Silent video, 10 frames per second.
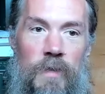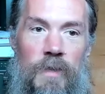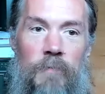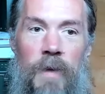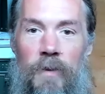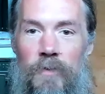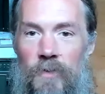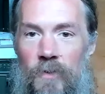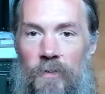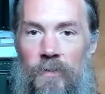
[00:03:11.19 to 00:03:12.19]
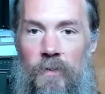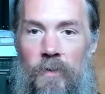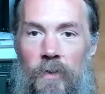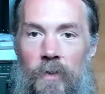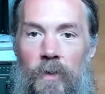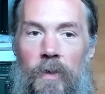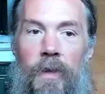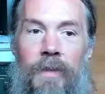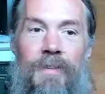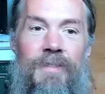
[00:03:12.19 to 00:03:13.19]
Nothing matters at all.
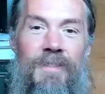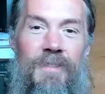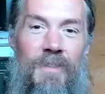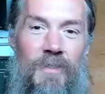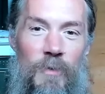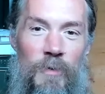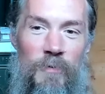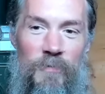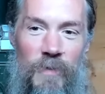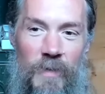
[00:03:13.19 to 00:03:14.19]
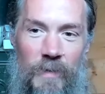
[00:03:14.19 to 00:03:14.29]
And this is this sort of,